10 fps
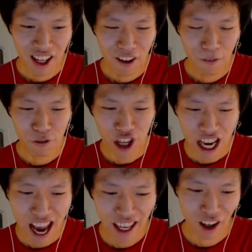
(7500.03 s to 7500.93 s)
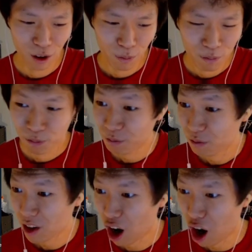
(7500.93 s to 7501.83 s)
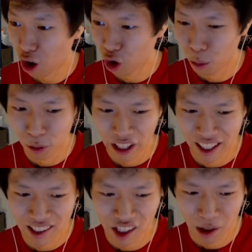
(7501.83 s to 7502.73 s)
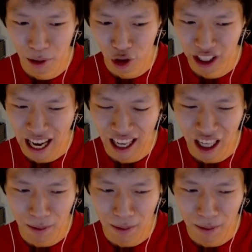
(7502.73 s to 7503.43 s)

Viego. Hollow Blade is his ability, 80